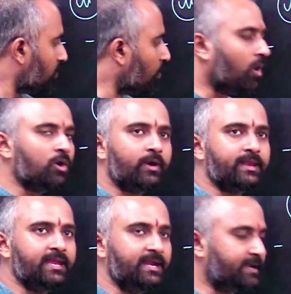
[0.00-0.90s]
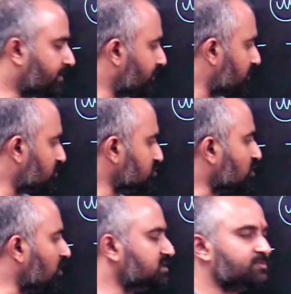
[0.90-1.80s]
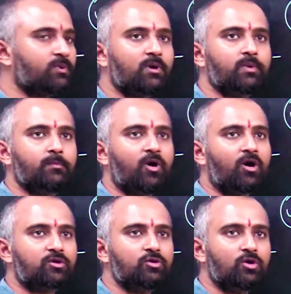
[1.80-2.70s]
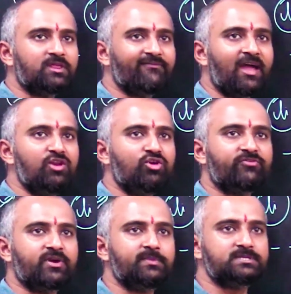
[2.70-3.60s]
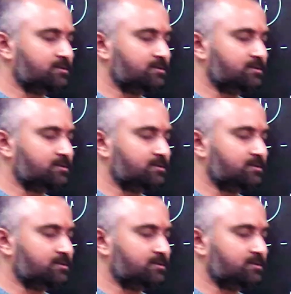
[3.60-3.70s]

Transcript: I need to solve this problem or to know the value of ABC?